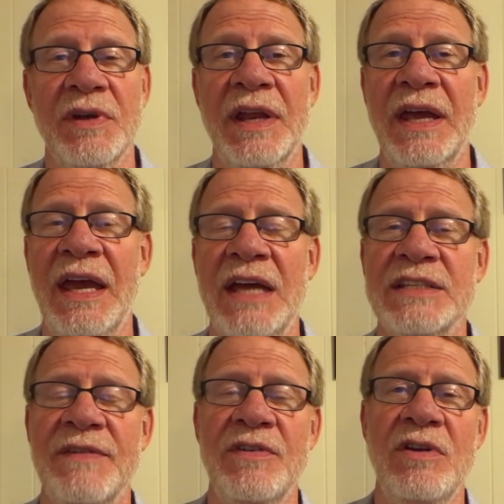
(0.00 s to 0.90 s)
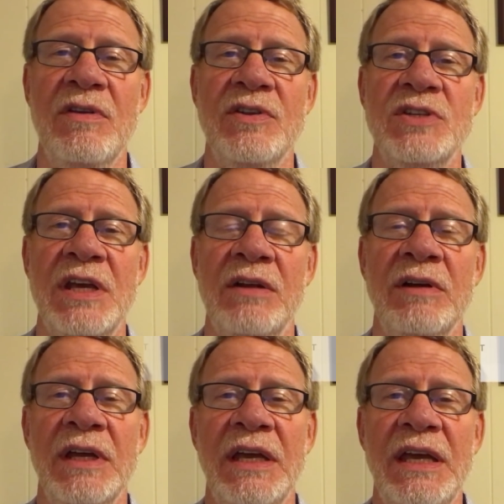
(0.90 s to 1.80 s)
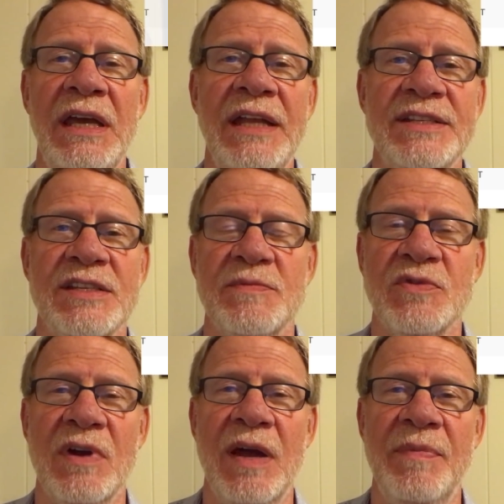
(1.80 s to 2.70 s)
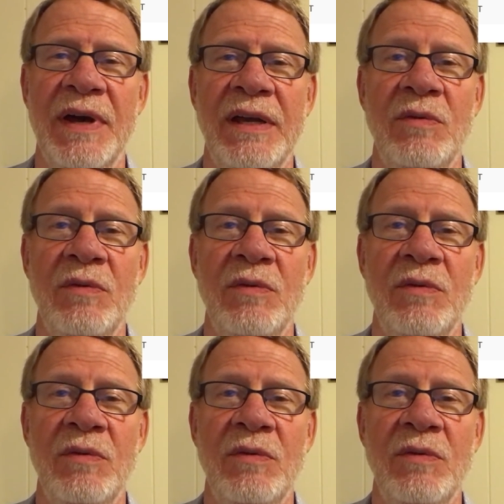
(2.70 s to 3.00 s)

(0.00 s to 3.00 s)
Going to ask, if you're new to the channel, hit the subscribe button.